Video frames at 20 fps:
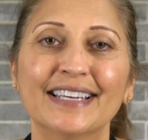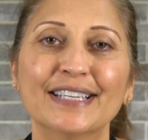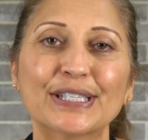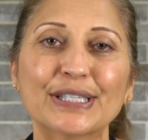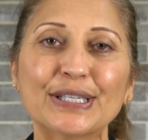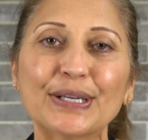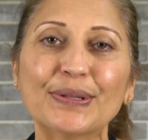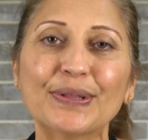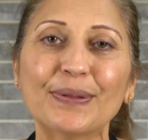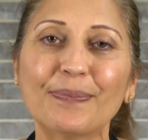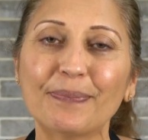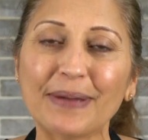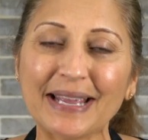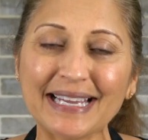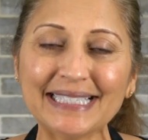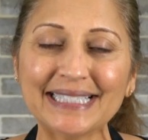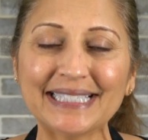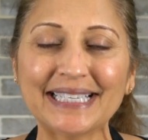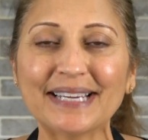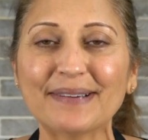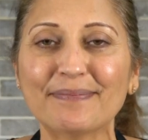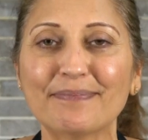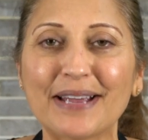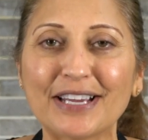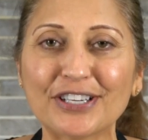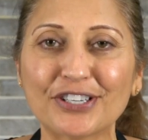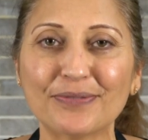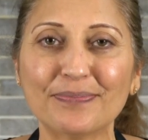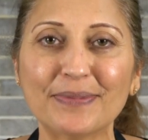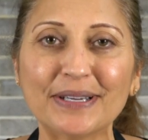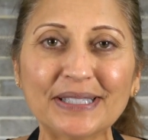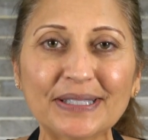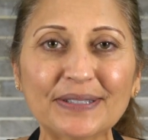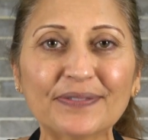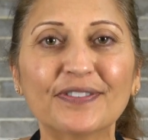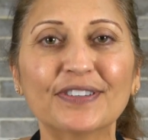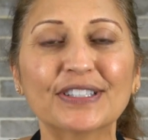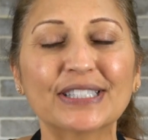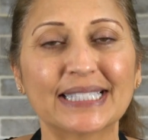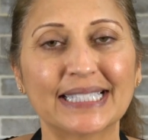So the basic measurements
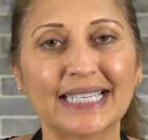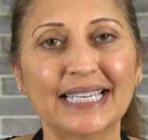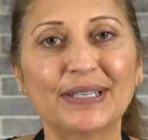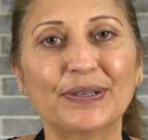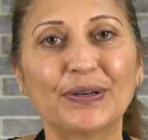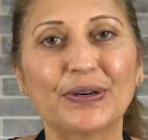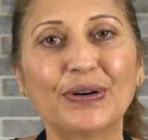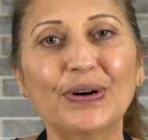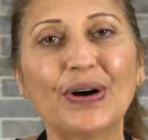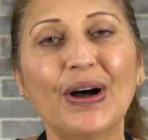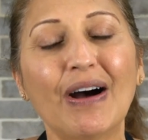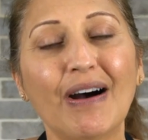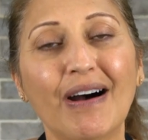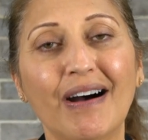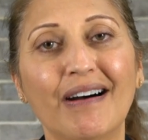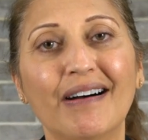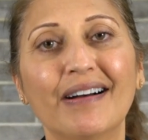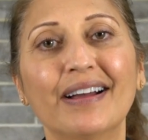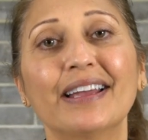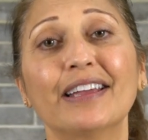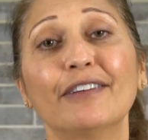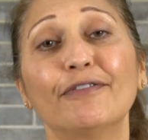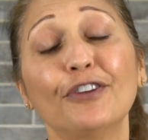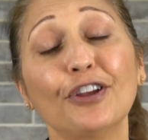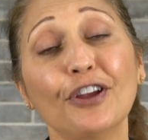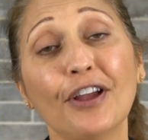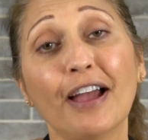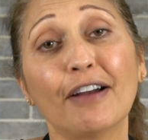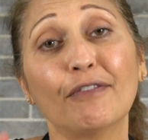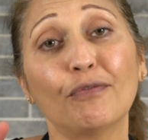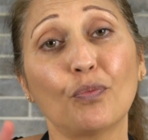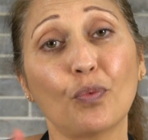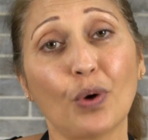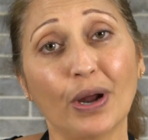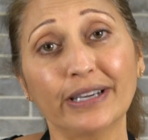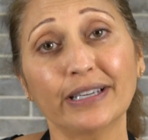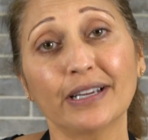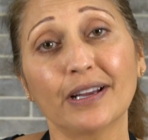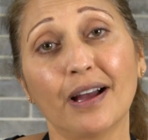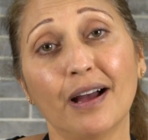for Siro are, if you have
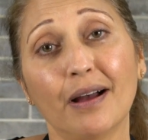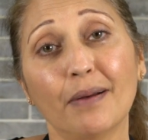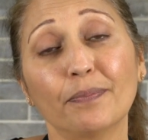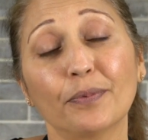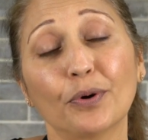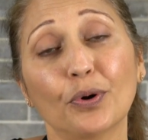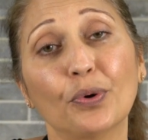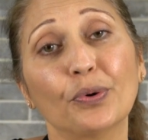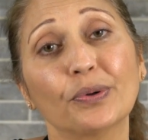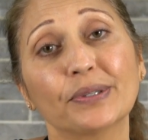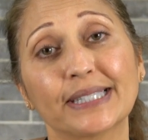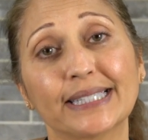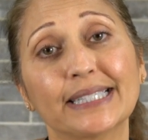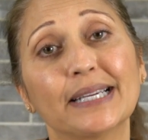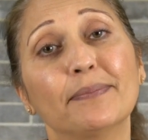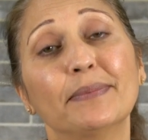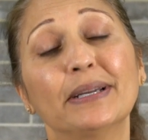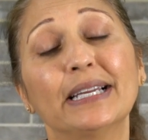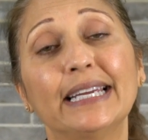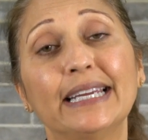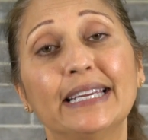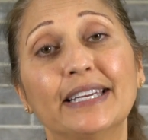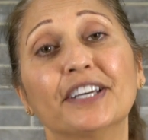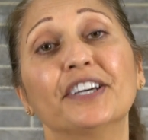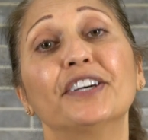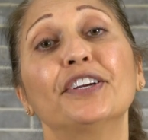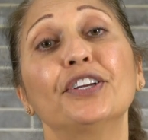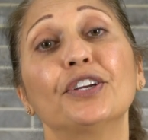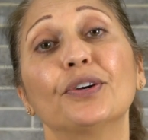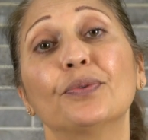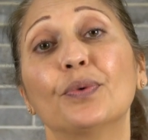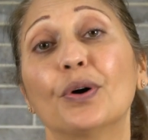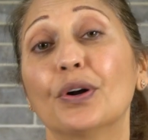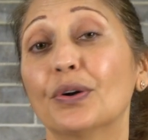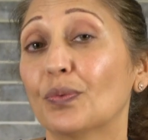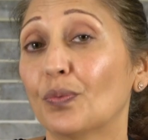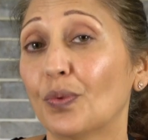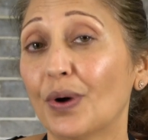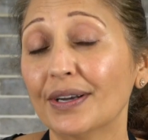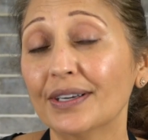1 cup coarse semolina, you
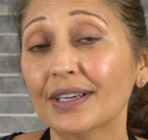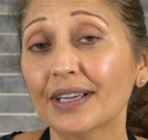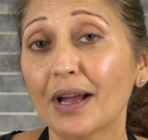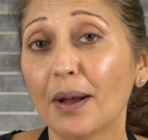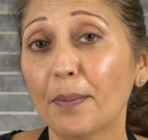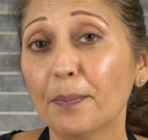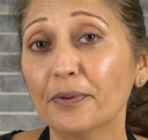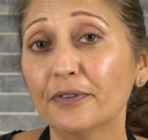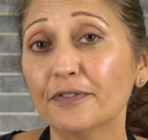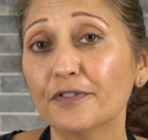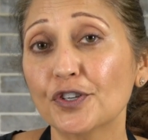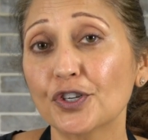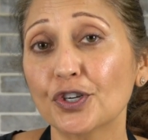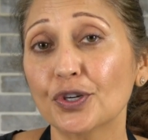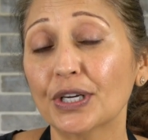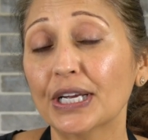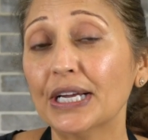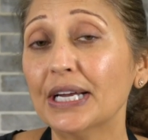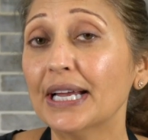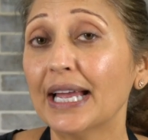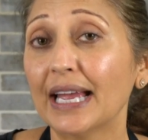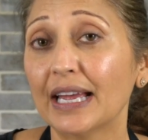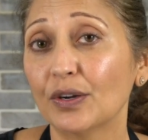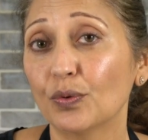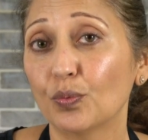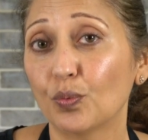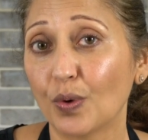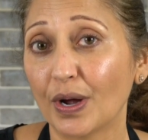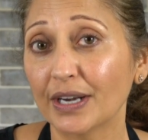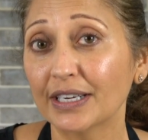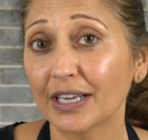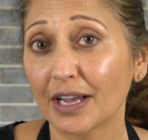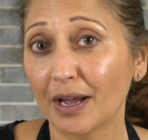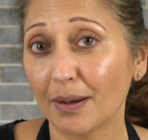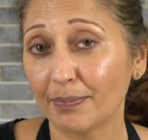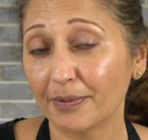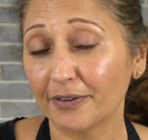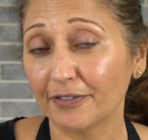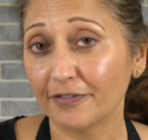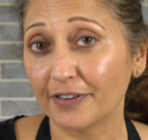want 1 cup of sugar and 1
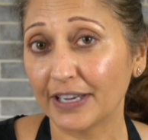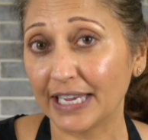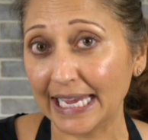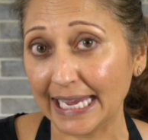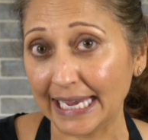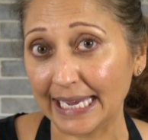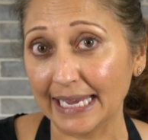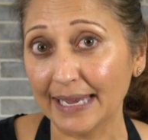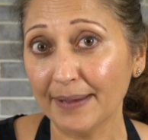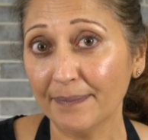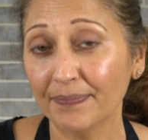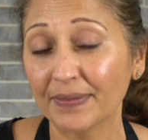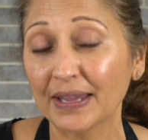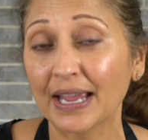cup of ghee.